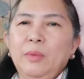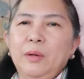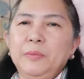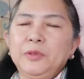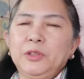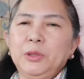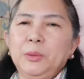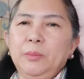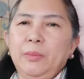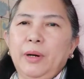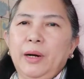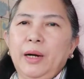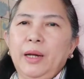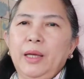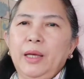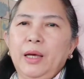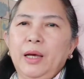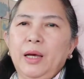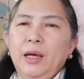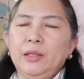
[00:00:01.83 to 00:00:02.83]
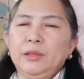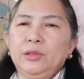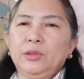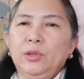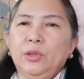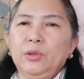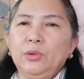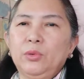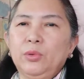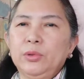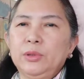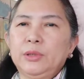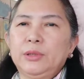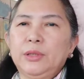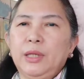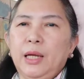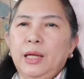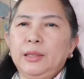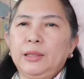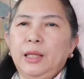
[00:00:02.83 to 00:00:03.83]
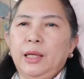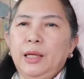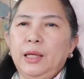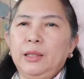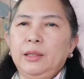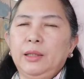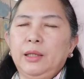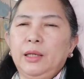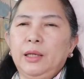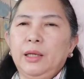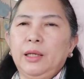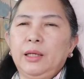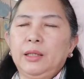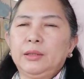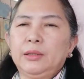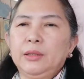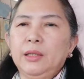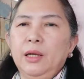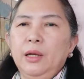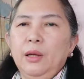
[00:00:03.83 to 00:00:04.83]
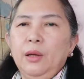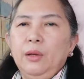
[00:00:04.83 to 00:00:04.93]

Ma'am Shumaria. So, ang tools natin is